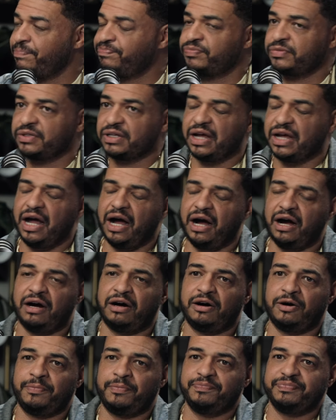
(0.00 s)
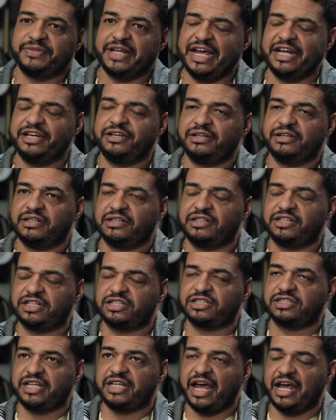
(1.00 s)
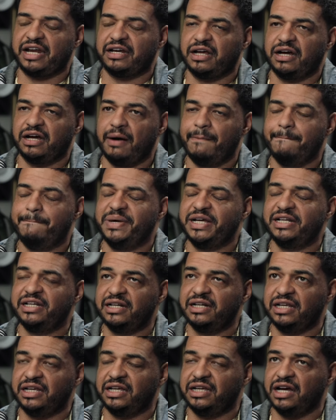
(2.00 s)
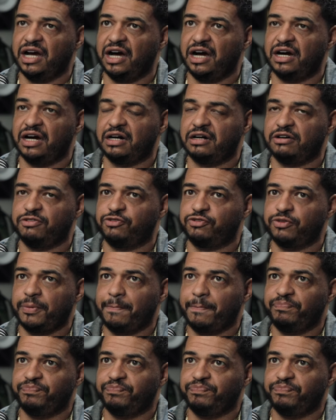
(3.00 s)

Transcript: Yeah. And just that ability of